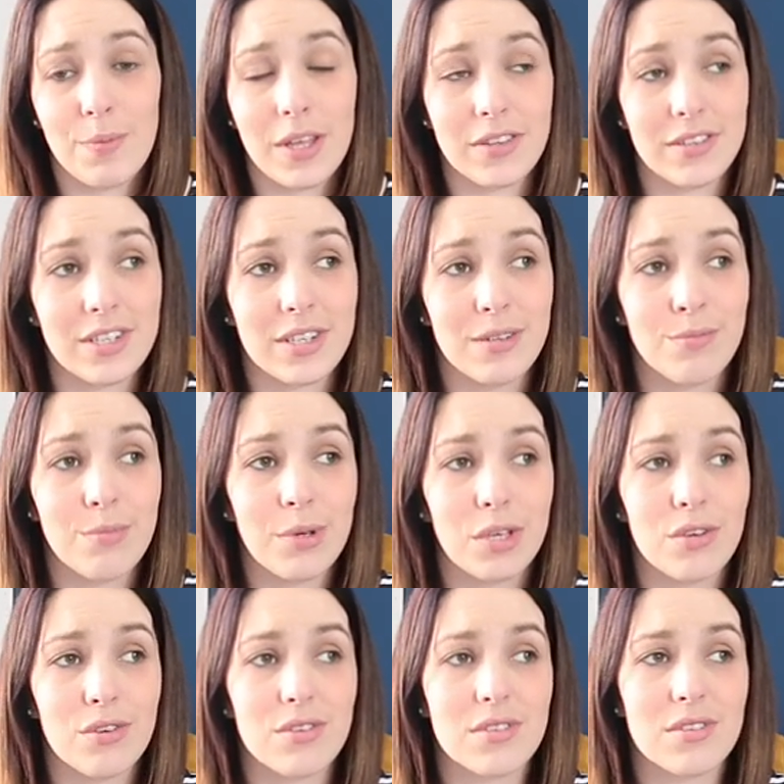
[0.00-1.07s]
pethidine
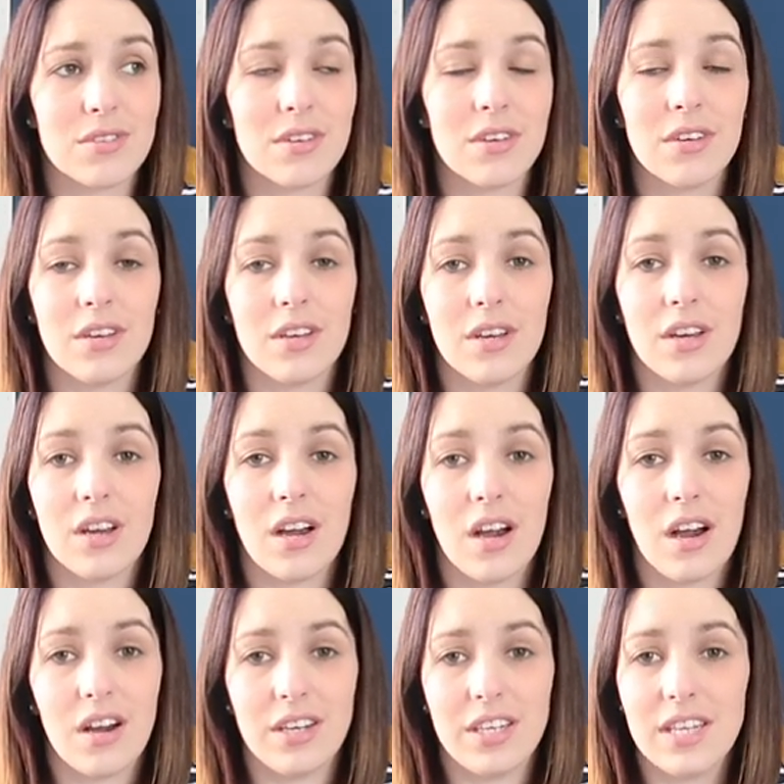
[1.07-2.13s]
because
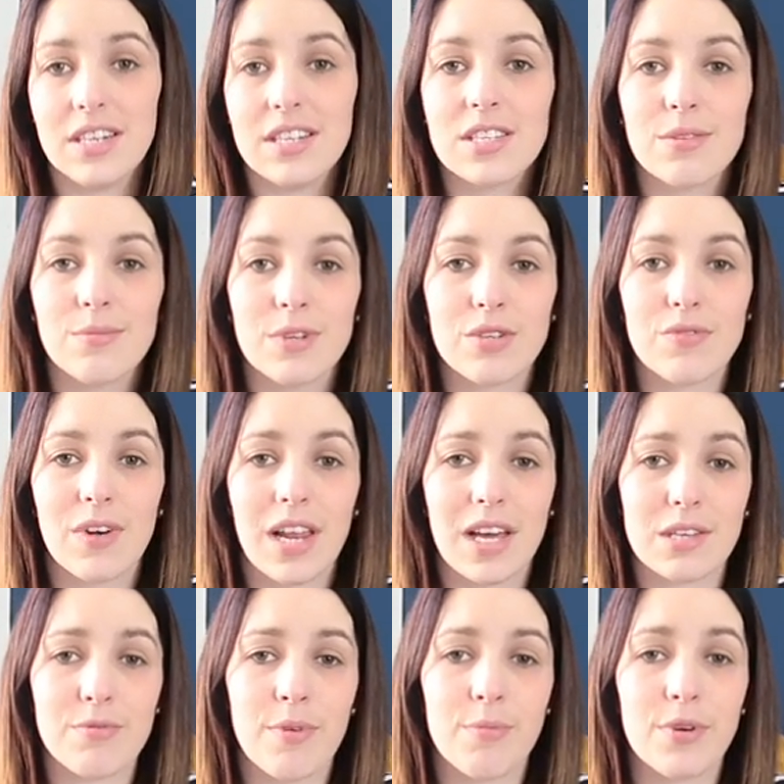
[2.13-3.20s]
I needed something to
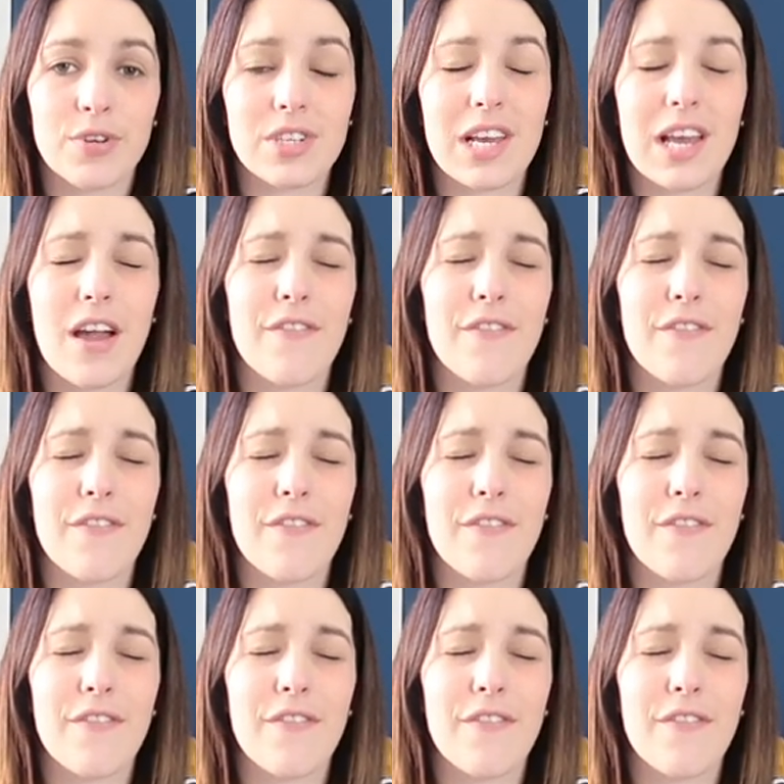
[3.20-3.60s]
relax my body.